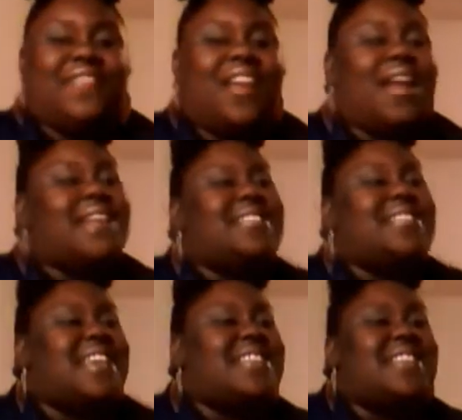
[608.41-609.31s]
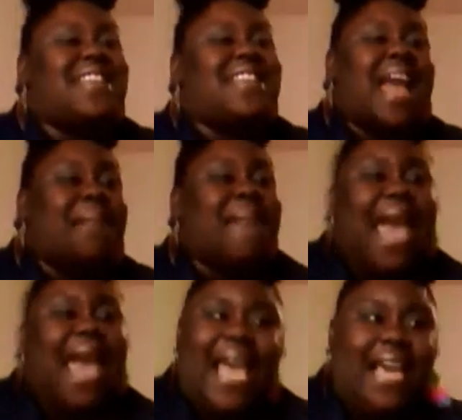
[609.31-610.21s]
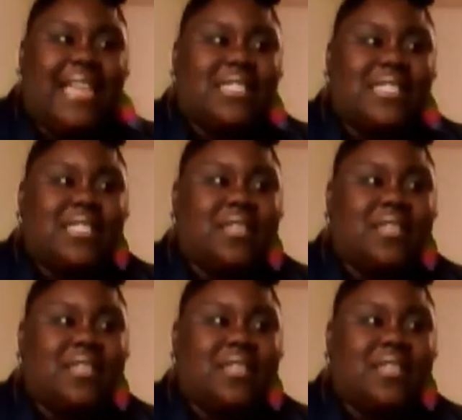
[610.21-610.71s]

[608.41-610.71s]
they're assistant, not maids.